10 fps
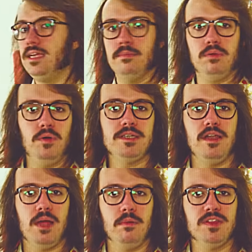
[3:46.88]
Employers are
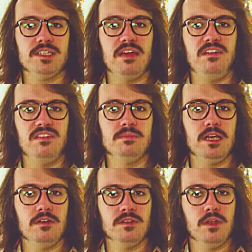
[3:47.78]
liable for the safety of
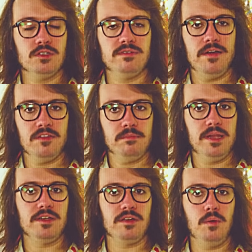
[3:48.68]
themselves and those around them.
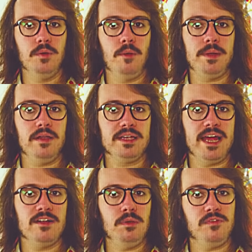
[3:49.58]
Co. will not be held
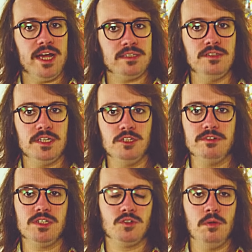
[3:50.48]
accountable for accident,
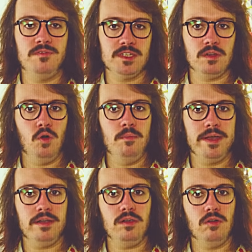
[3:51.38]
injuries, trauma, physical or
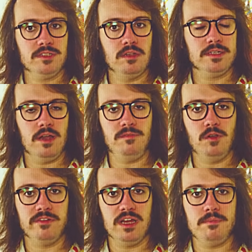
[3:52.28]
mental, or resulting
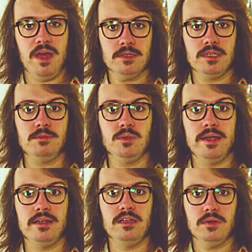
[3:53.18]
life-altering impairments up to
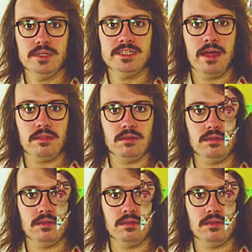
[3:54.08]
and including death.